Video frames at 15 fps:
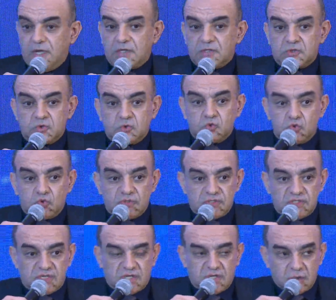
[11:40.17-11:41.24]
So
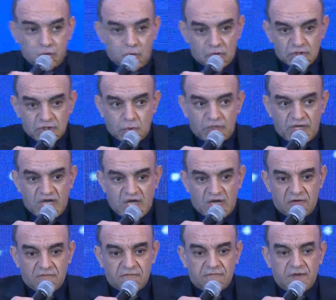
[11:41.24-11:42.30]
the technology we
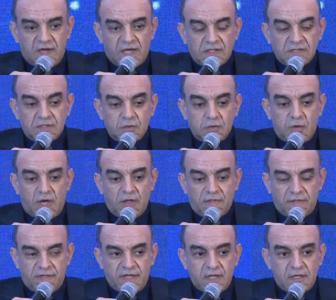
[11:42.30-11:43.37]
have, and I
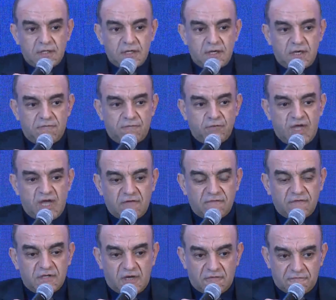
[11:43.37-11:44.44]
think if we have
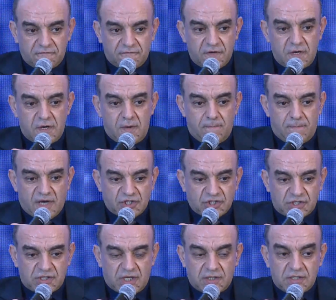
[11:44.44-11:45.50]
enough
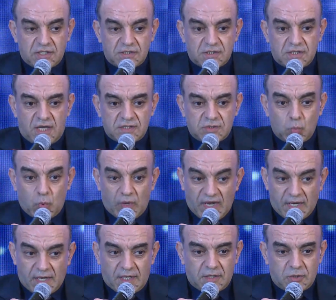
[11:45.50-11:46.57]
passion and
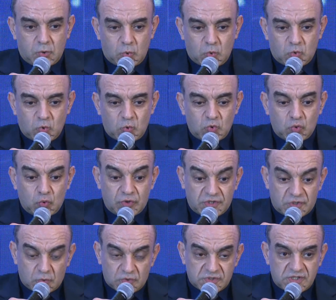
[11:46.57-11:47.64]
will to
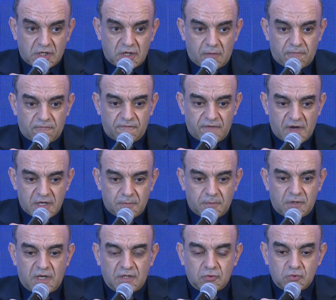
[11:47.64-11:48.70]
reduce the carbon
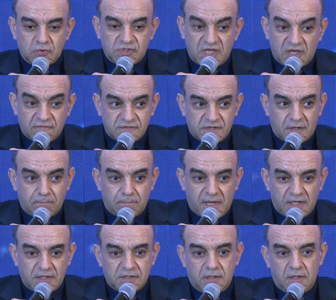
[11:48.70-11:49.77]
fiber and to save the
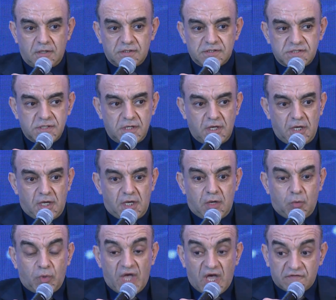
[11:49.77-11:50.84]
planet Earth,
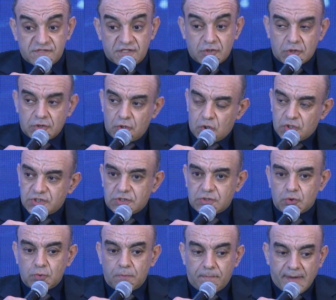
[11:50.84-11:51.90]
we have the technology
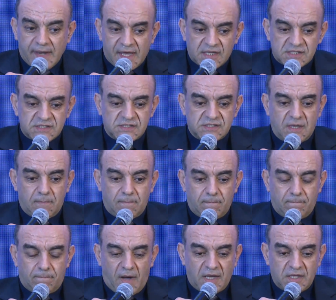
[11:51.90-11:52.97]
to replace the
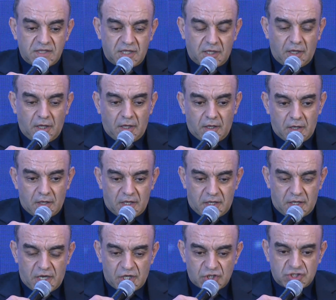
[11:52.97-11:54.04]
binding
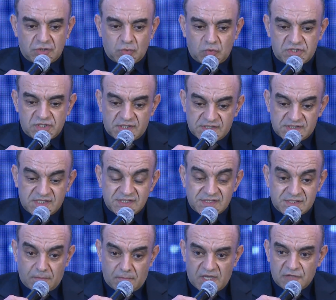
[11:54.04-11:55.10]
agent, which is the
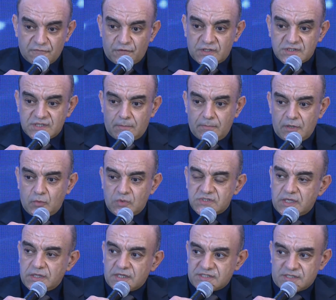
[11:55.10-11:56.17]
cement, for example, with
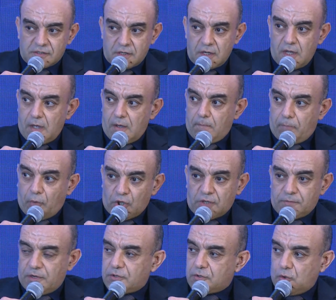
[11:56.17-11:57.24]
another
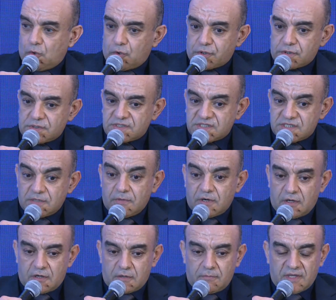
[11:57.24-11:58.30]
polymer or
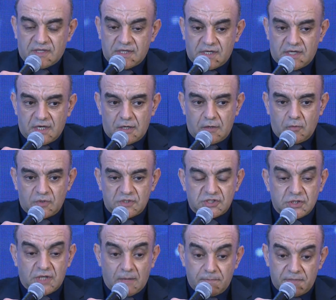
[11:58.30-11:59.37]
similar material
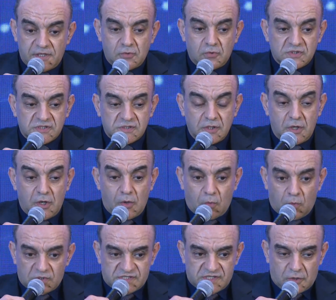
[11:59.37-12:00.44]
which can be used
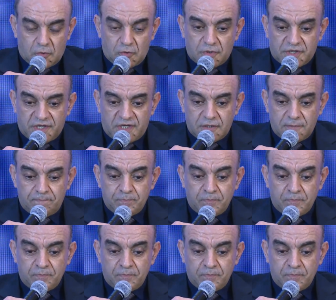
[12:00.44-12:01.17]
with the concrete.